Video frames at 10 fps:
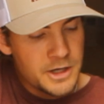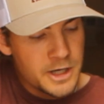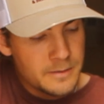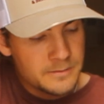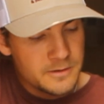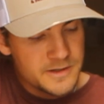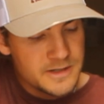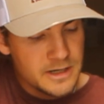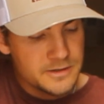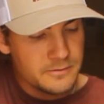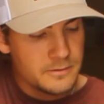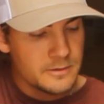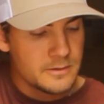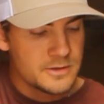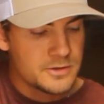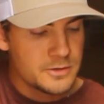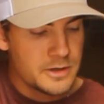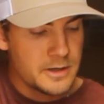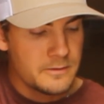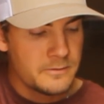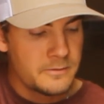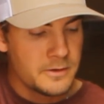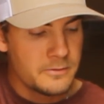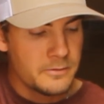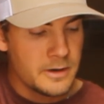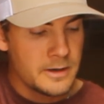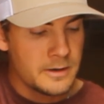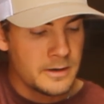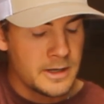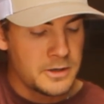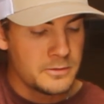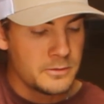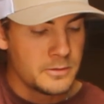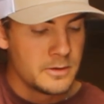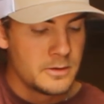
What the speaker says: you come up to the 2nd string, 5th fret, and you